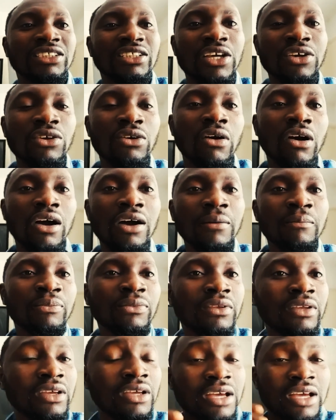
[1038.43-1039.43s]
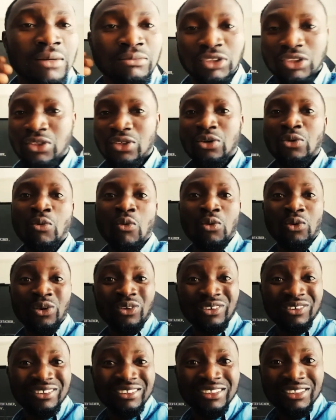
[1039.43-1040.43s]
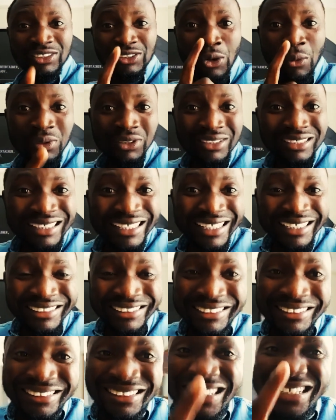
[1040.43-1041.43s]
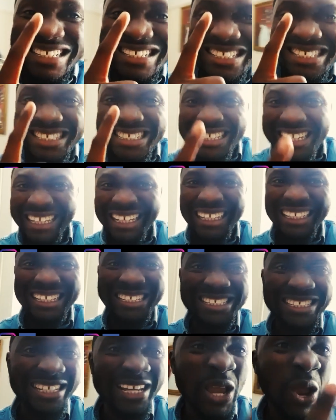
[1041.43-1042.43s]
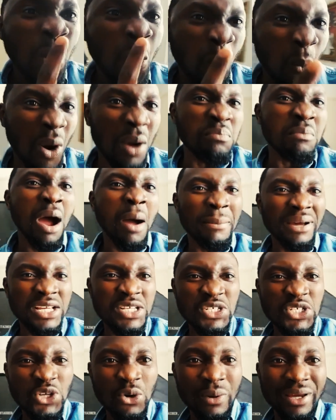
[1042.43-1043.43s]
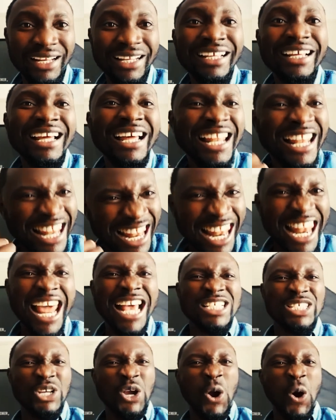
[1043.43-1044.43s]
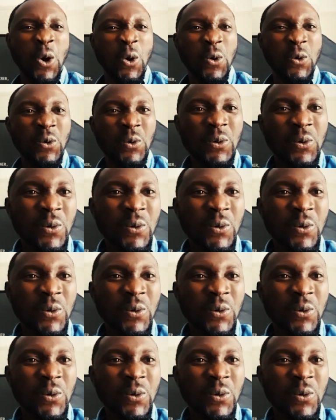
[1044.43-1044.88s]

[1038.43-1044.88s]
there you are. Just gonna go to the kitchen, sneak in and see what Mama is doing. Let's go.